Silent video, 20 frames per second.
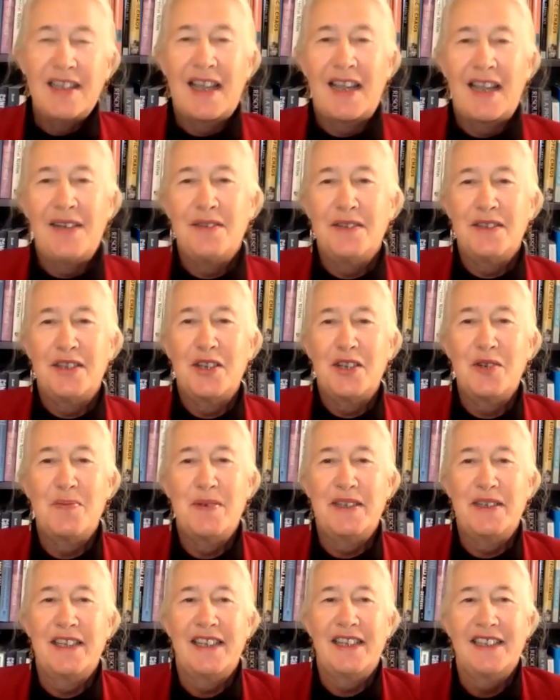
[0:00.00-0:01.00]
I was
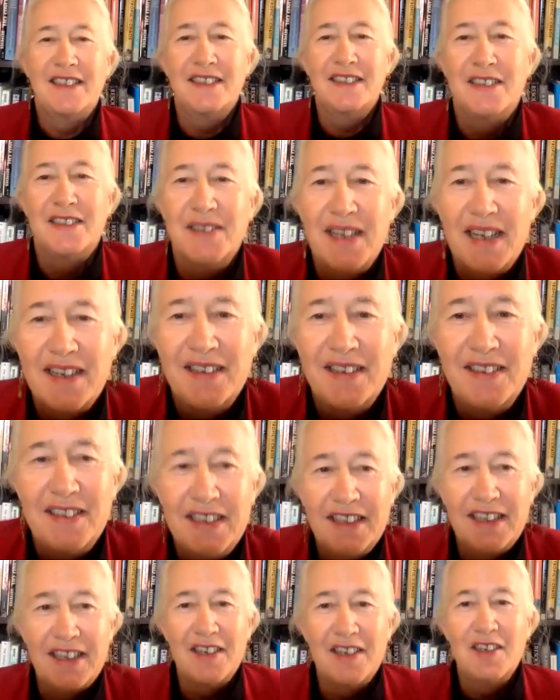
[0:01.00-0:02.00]
hoping to answer that in
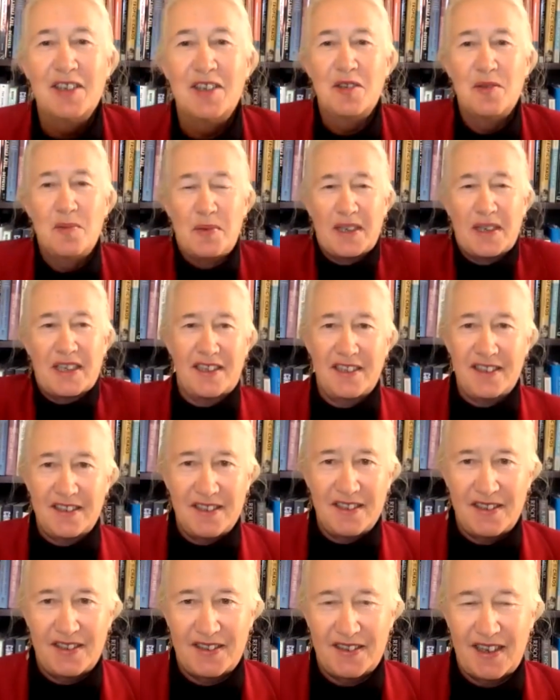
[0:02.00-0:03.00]
the end,
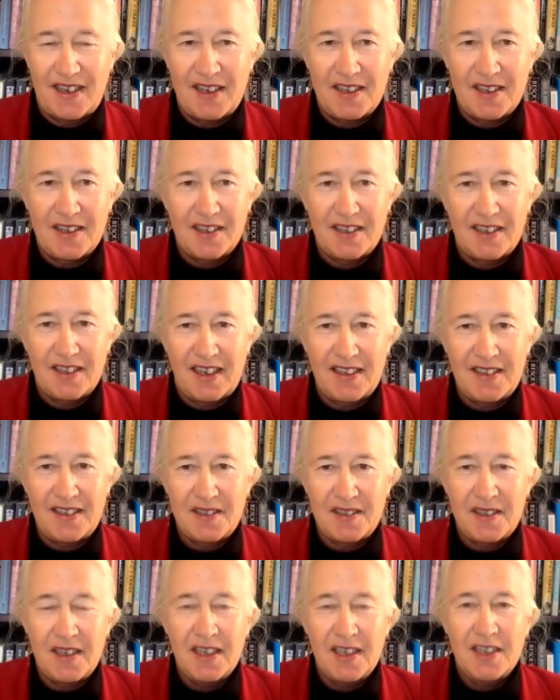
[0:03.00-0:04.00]
because I,
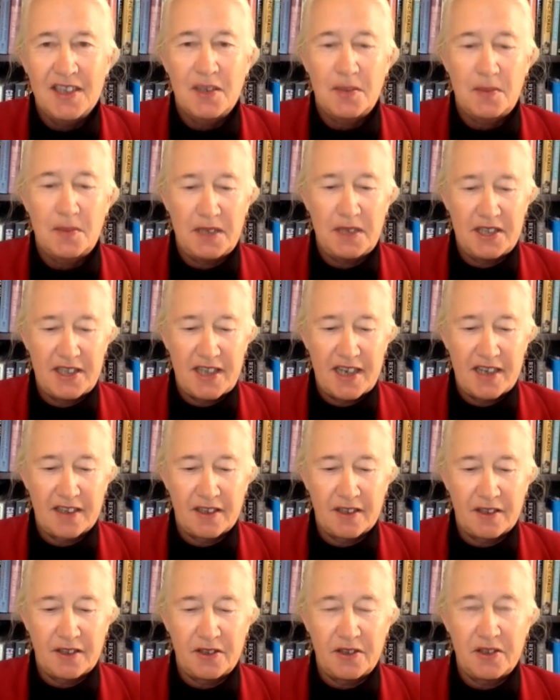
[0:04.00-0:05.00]
uh, to reach that
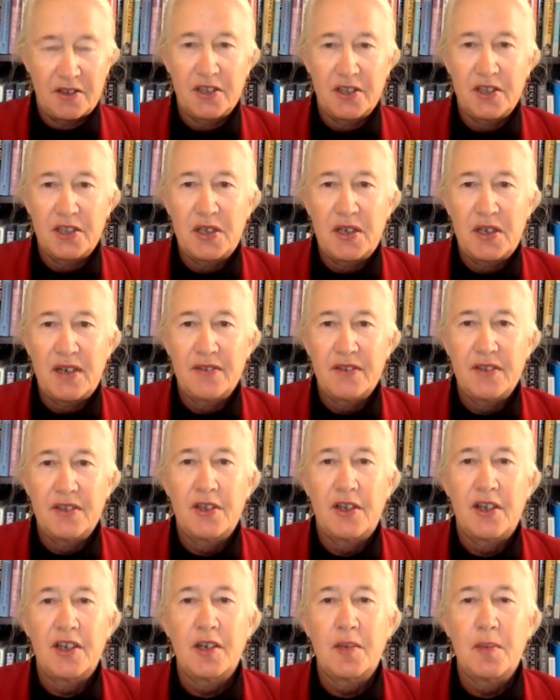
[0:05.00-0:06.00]
conclusion, you have to
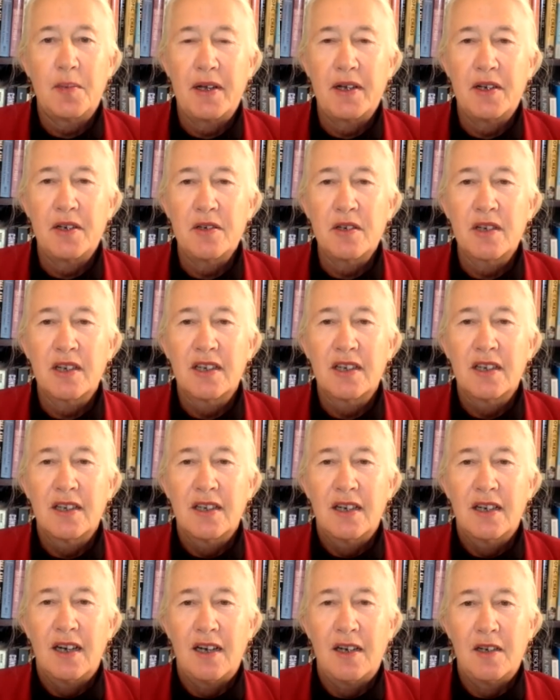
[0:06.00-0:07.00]
talk about
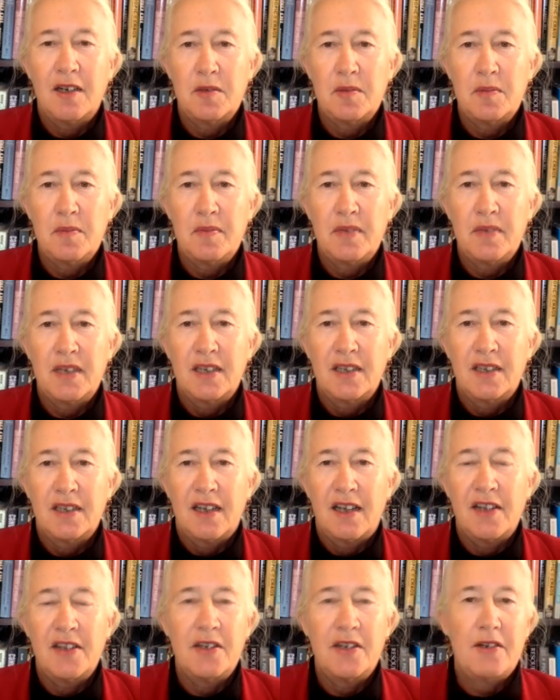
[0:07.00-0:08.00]
um,
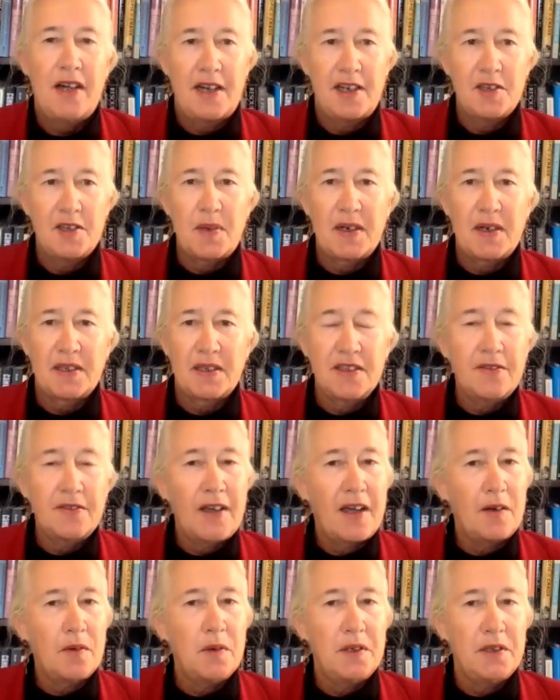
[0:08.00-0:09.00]
other aspects of
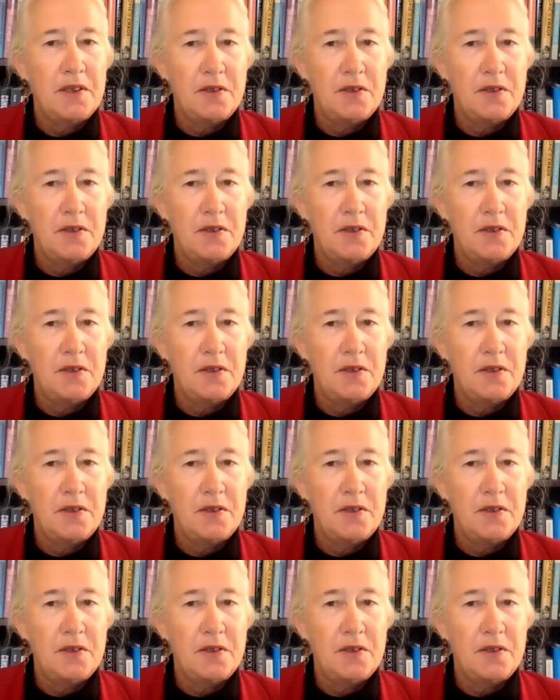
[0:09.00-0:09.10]
how we